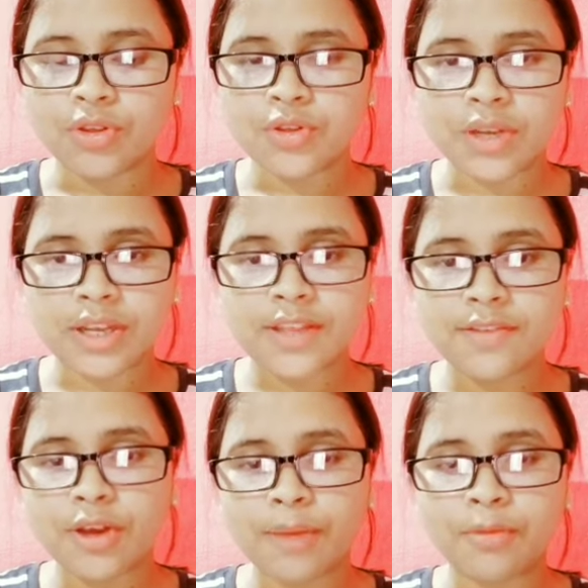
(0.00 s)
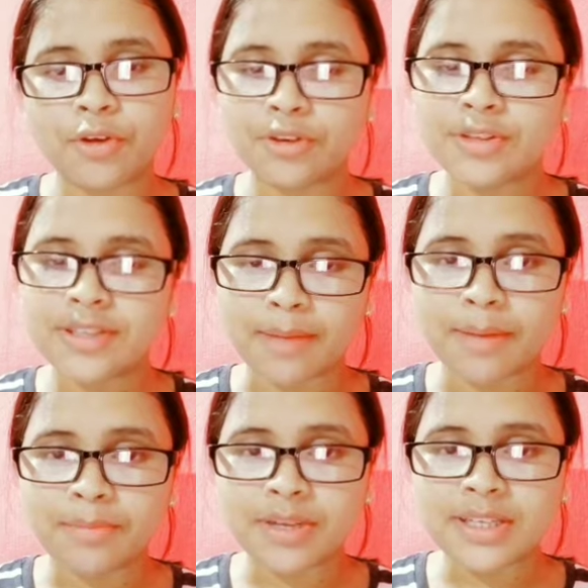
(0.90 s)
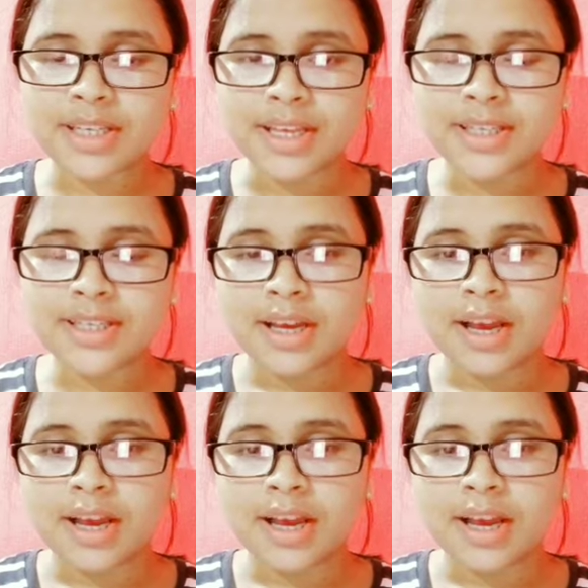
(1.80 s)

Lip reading: So in this video I'm going to sum up these things.